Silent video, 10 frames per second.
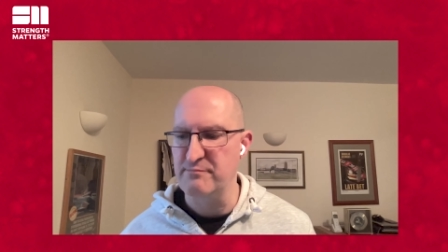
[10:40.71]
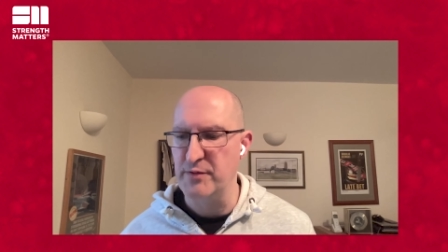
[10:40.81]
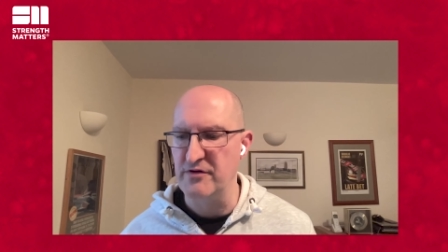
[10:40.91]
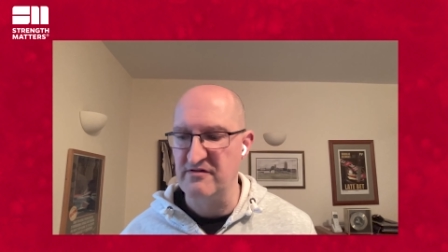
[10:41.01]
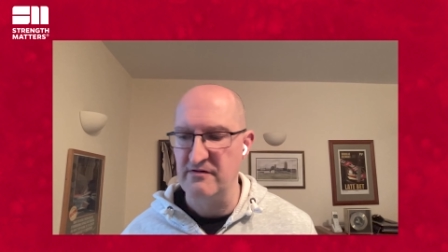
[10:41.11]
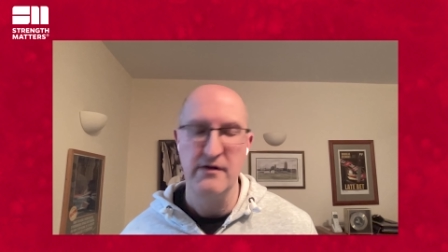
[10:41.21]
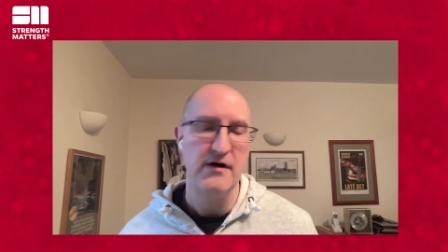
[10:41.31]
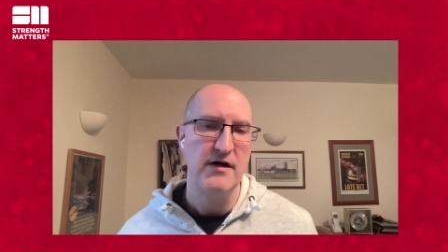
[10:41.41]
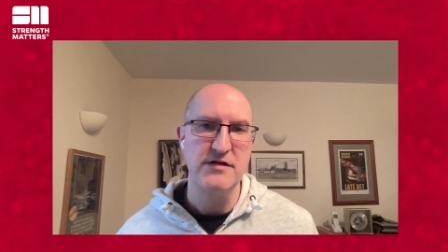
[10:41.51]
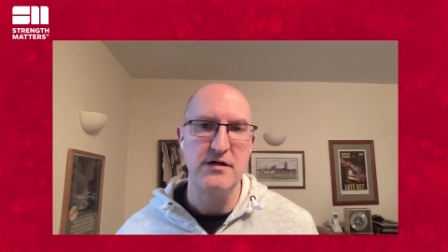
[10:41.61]
But
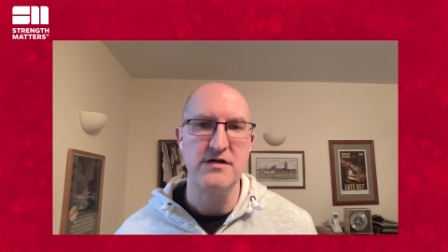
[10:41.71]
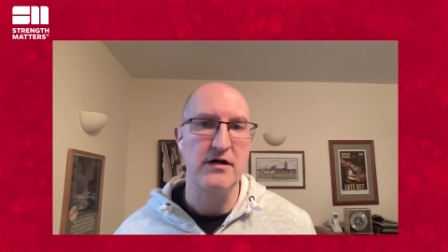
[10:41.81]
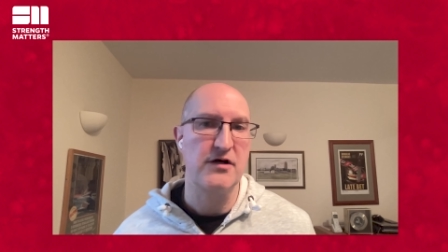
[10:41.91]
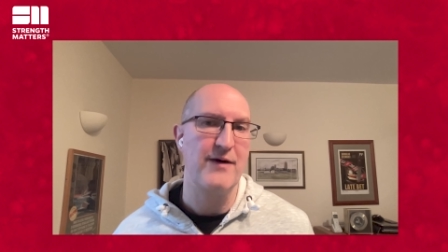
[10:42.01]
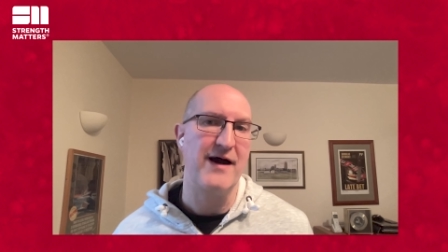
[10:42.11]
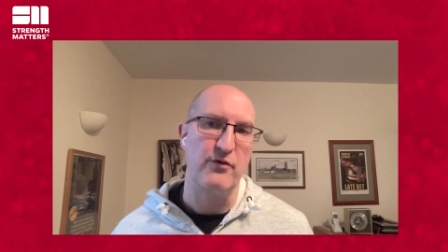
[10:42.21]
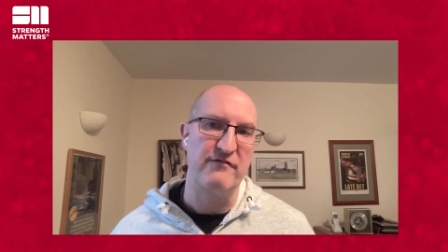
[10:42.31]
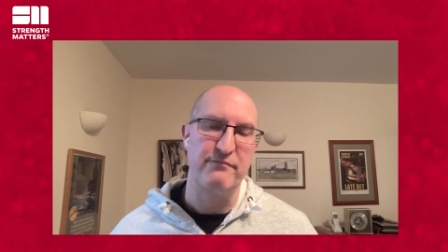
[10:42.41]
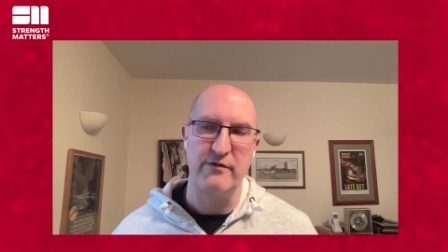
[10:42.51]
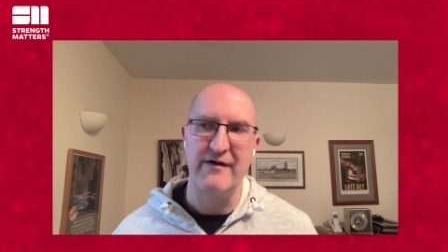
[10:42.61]
you're correct.
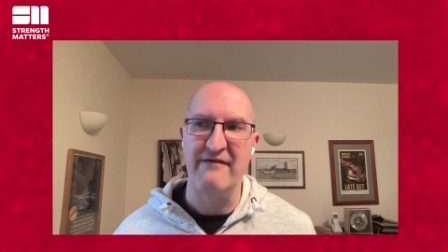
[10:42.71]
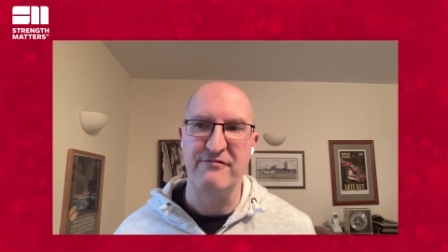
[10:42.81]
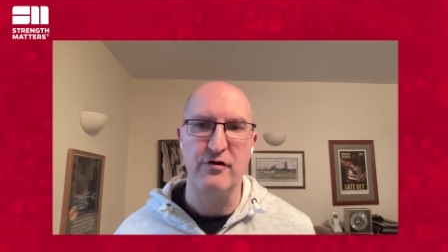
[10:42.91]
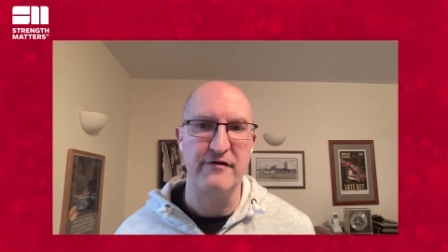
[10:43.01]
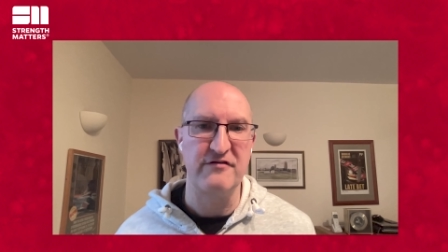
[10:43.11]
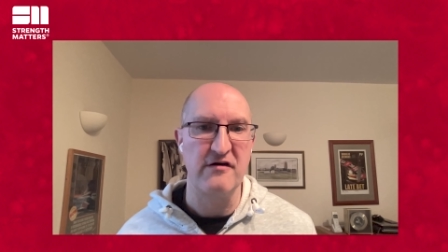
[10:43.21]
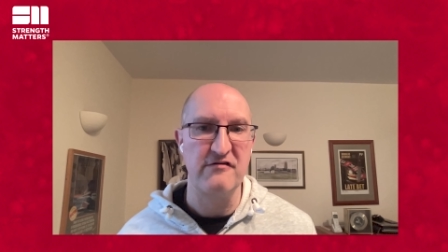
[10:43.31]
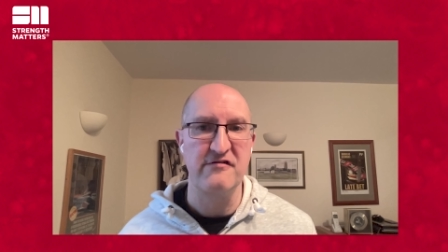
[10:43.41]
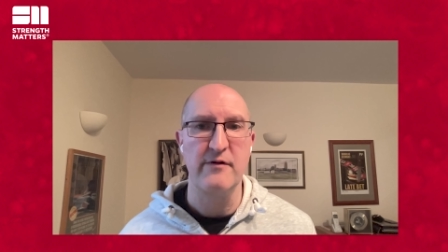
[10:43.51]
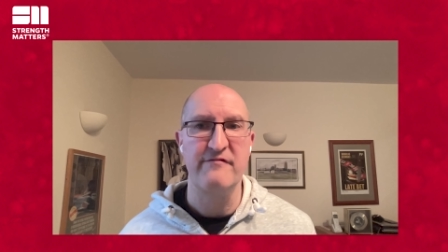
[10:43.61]
We've we have covered
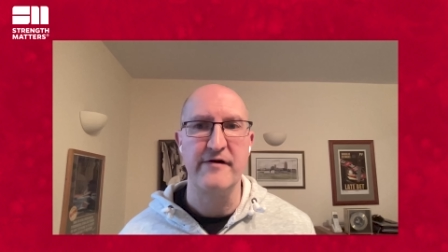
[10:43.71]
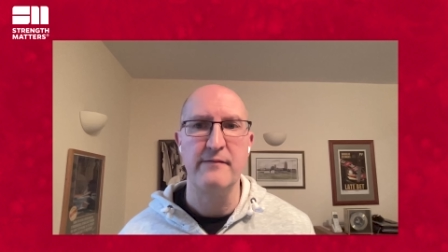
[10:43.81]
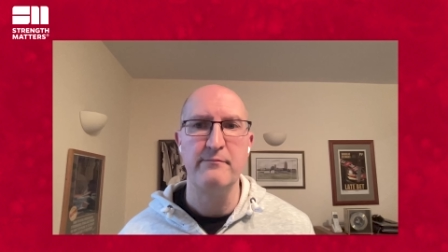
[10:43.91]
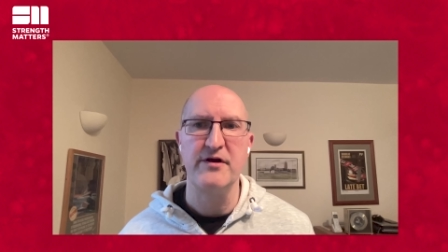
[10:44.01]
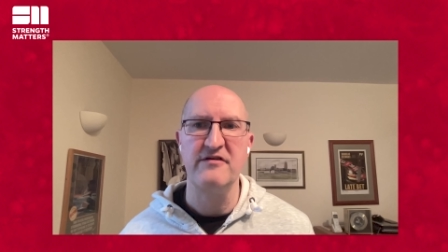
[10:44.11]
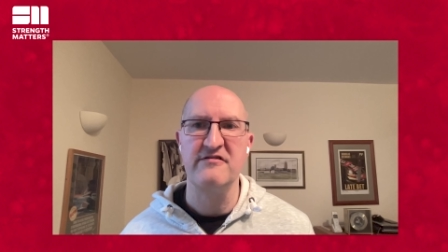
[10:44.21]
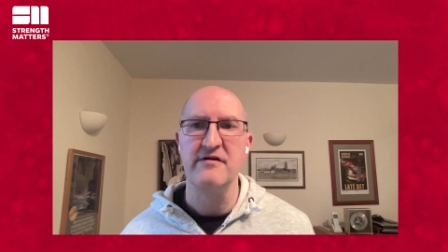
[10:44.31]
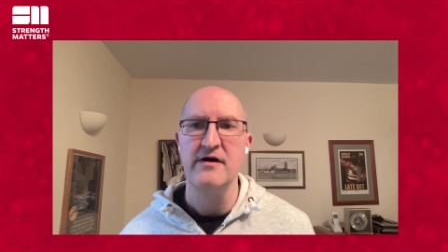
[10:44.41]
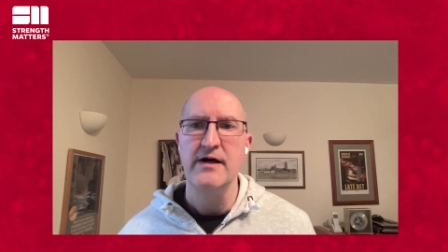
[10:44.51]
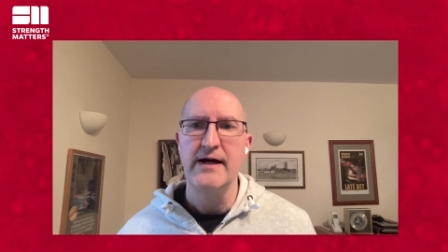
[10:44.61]
some of it, but it's
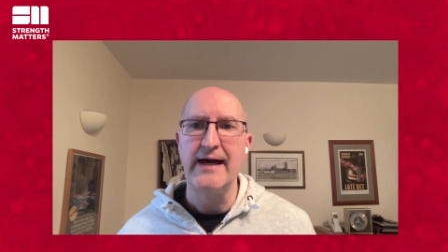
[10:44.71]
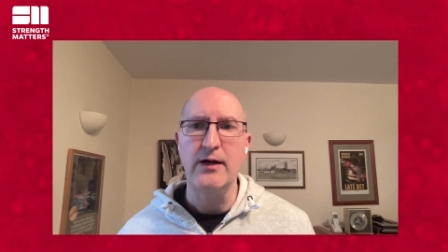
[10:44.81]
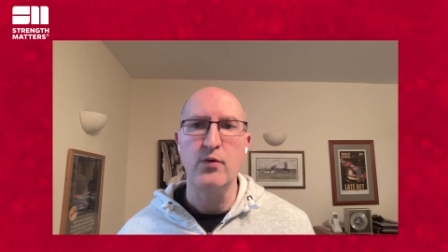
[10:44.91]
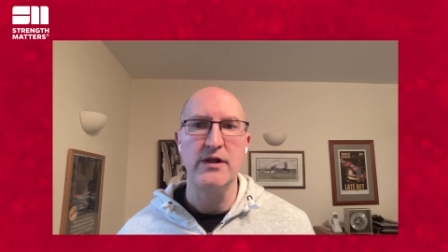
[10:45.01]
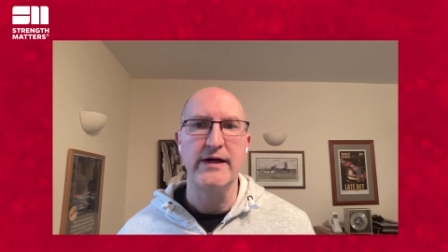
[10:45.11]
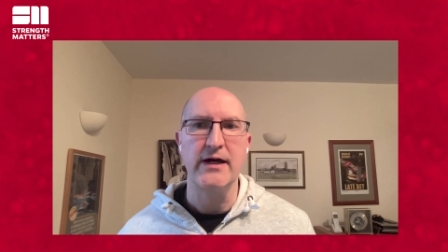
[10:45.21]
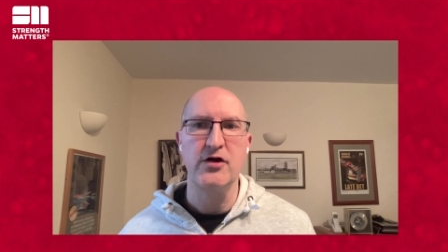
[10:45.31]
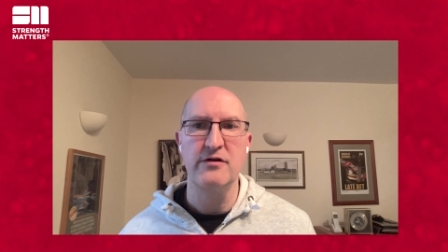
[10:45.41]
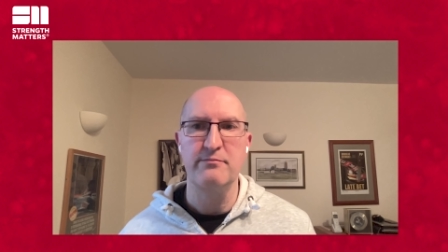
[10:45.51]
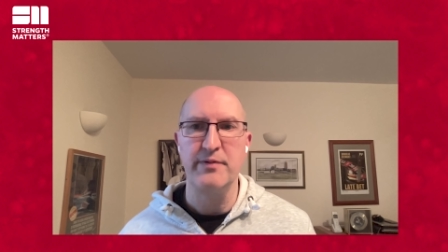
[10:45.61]
equally it
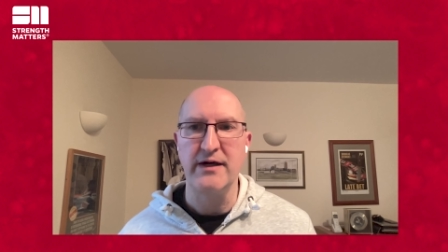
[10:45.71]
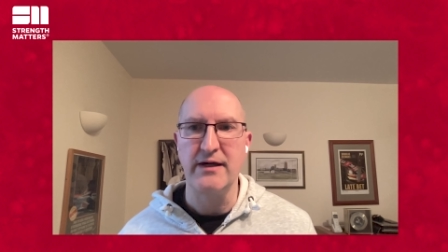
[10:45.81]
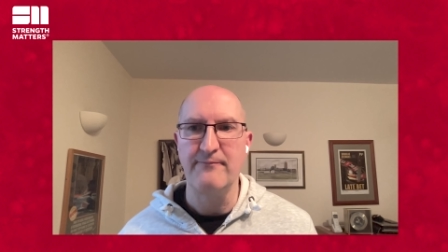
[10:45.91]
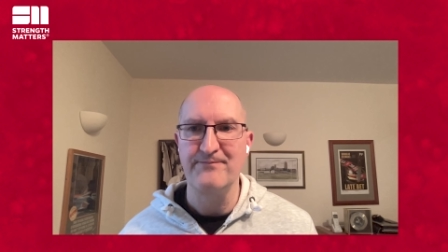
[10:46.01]
could be